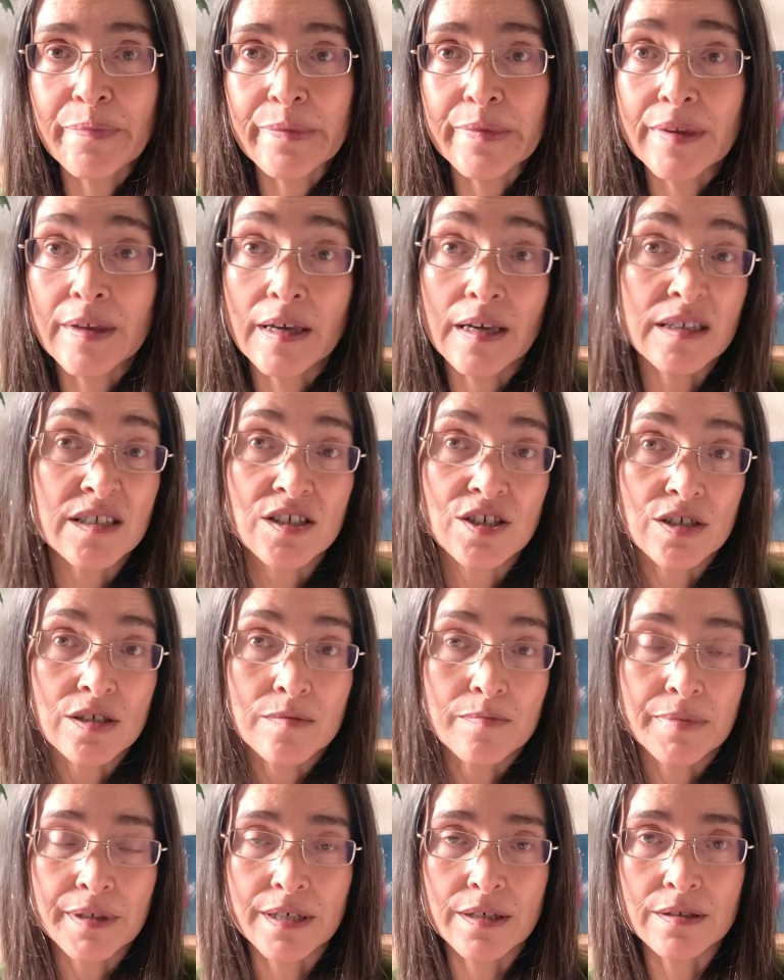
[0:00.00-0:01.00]
that's
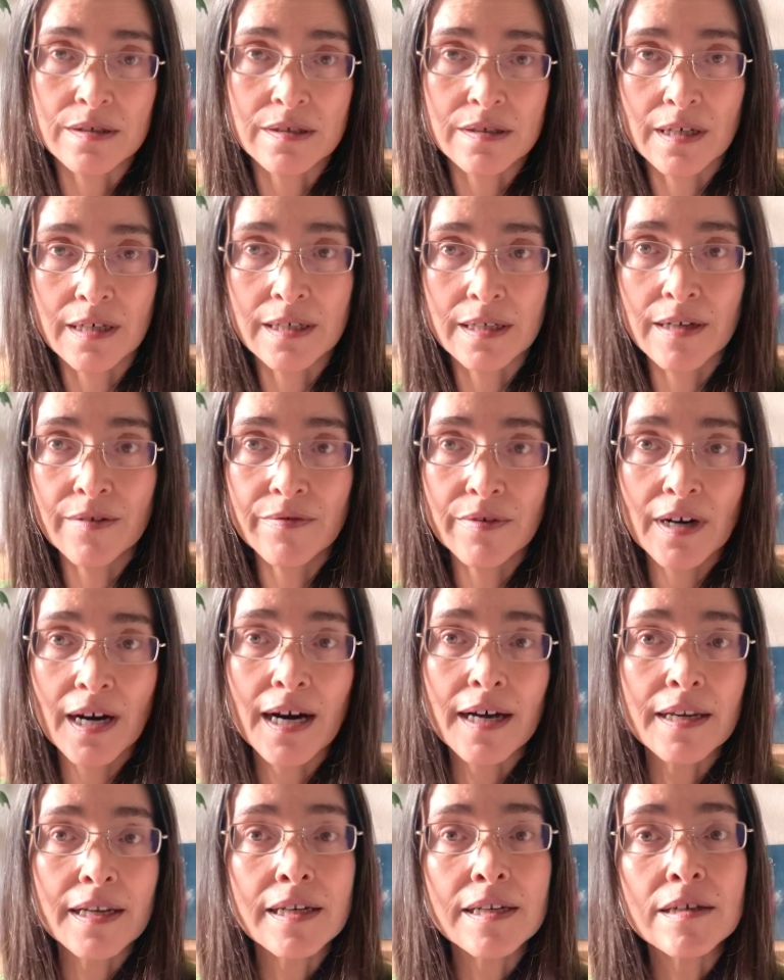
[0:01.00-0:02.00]
just because I never
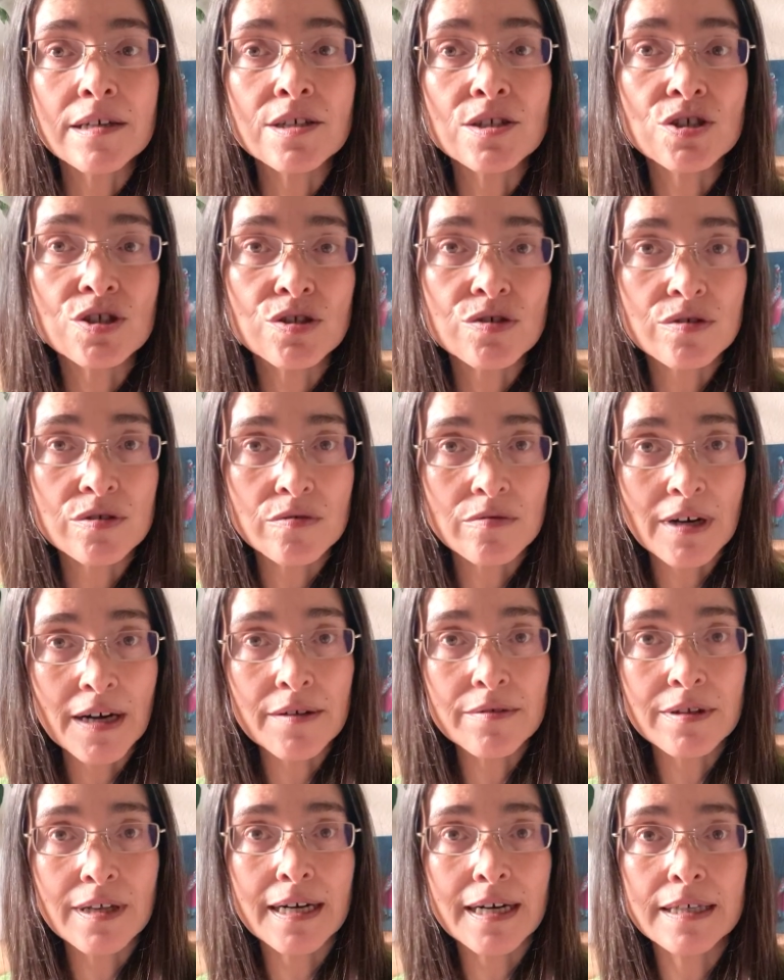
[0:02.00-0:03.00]
had any issues
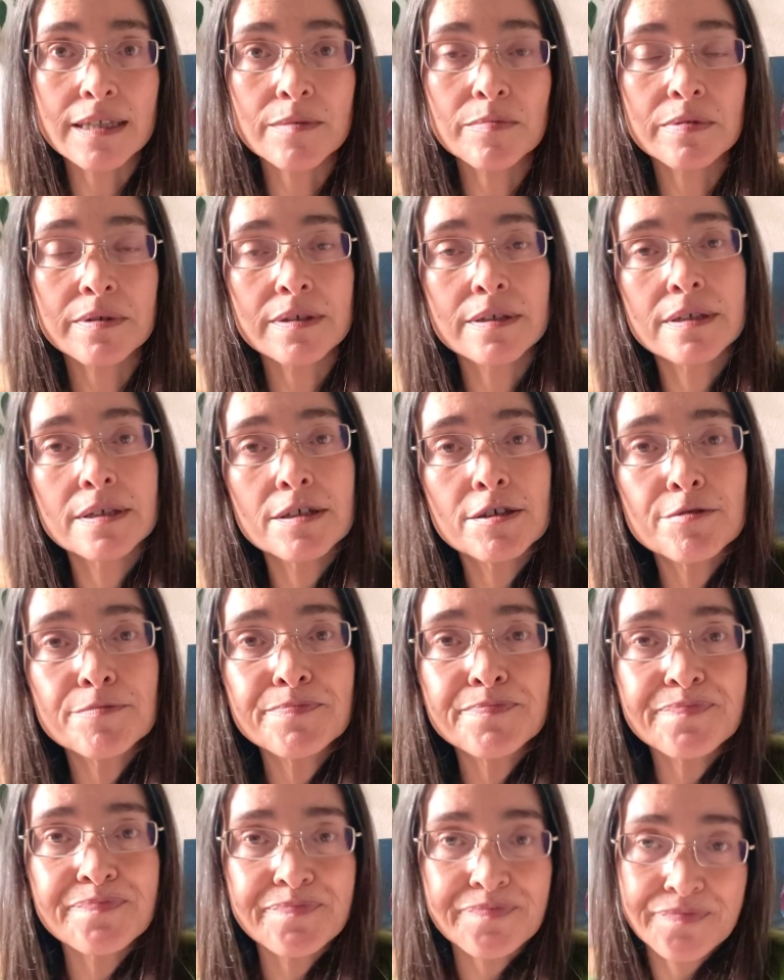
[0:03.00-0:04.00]
around that. But
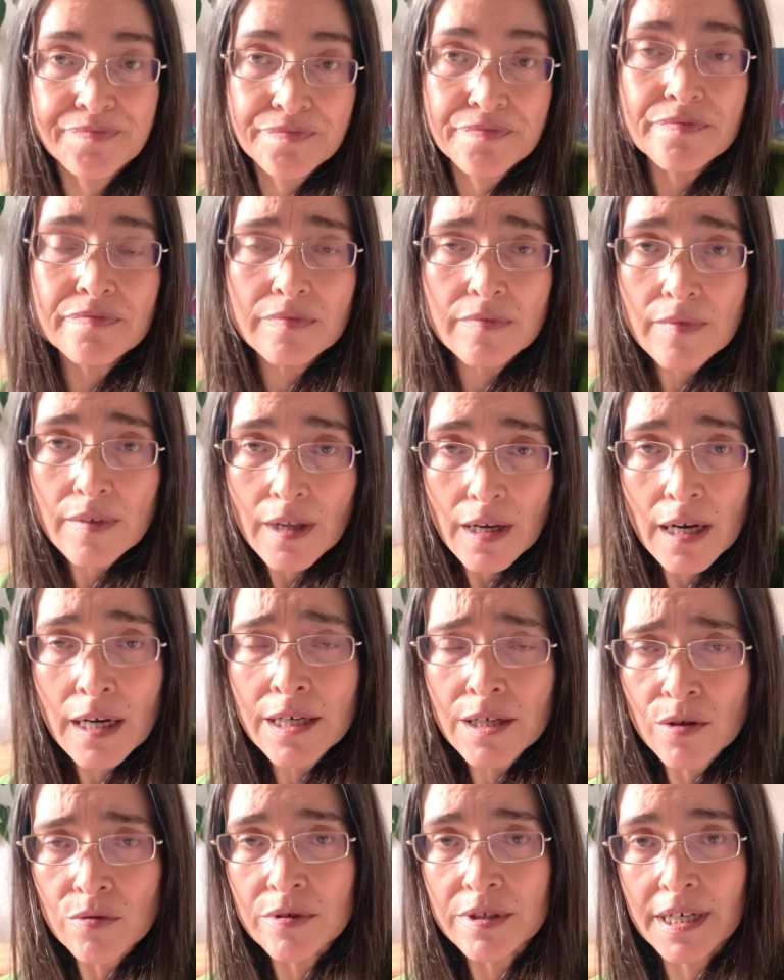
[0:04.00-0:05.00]
I
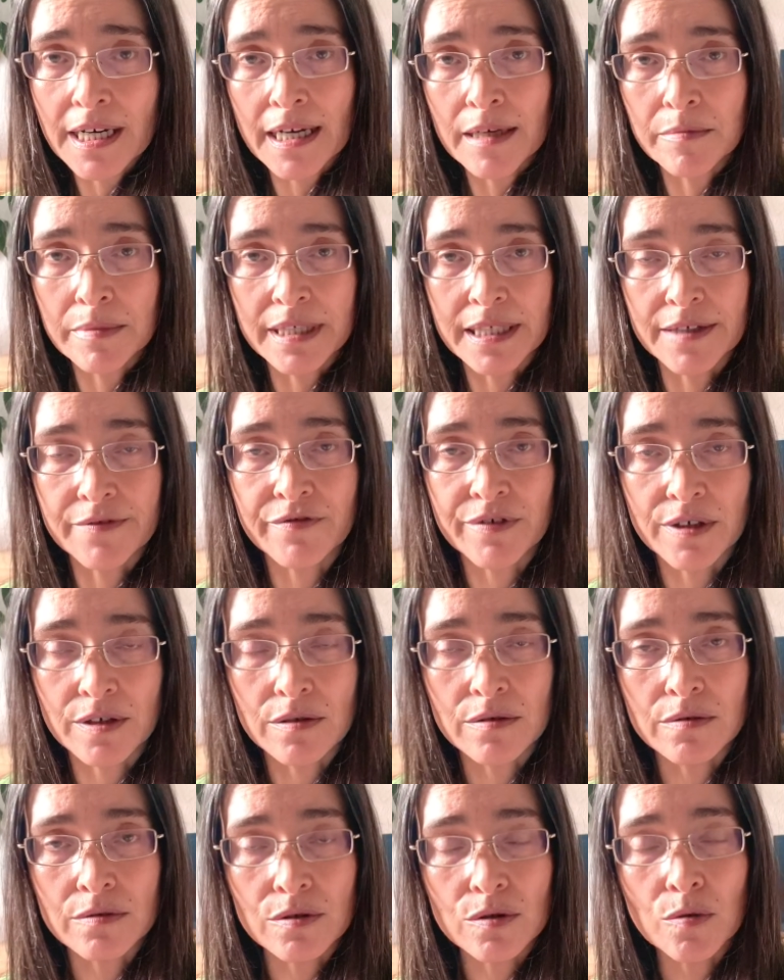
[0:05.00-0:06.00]
know it can be
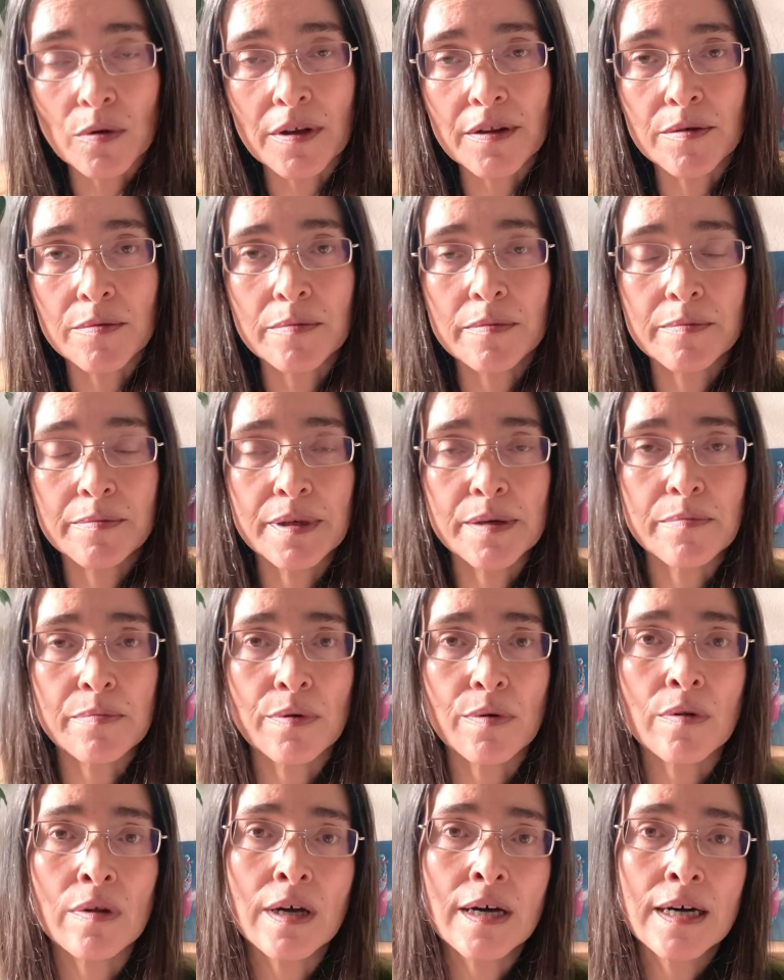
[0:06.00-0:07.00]
difficult to other
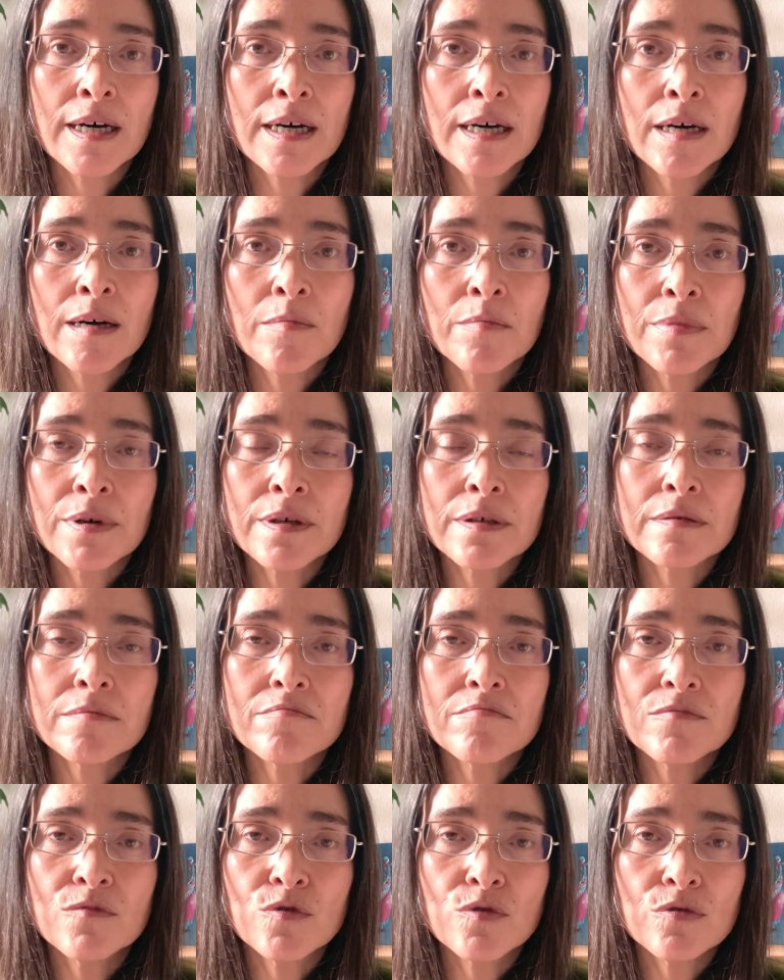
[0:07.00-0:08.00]
people. But
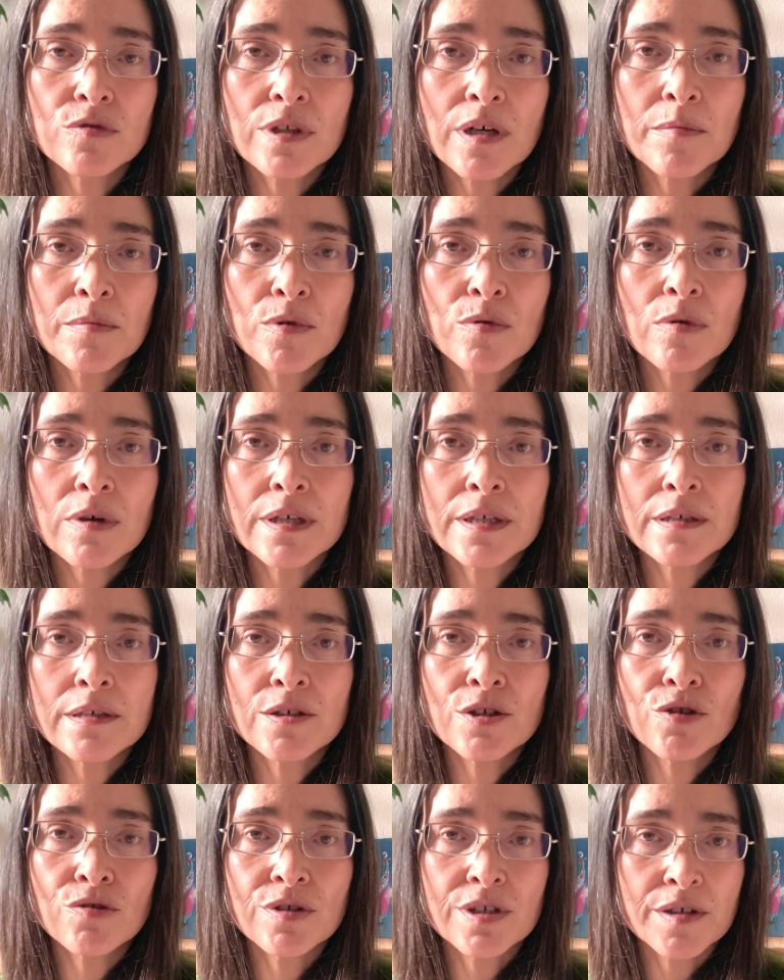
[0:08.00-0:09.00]
rule number one,
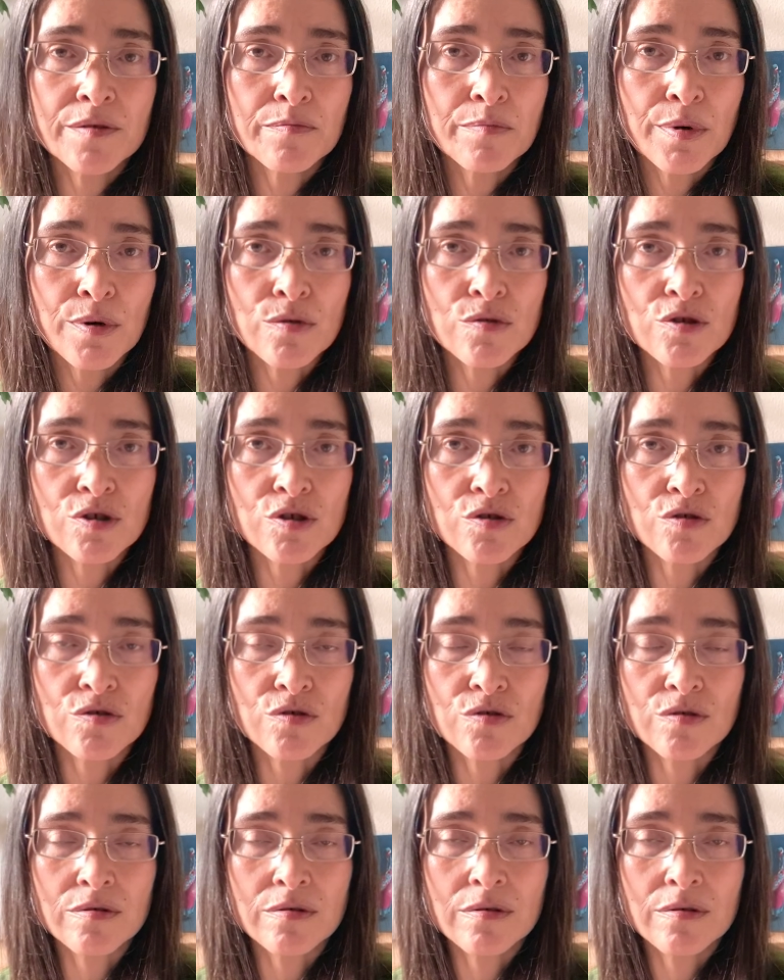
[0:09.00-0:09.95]
don't impose your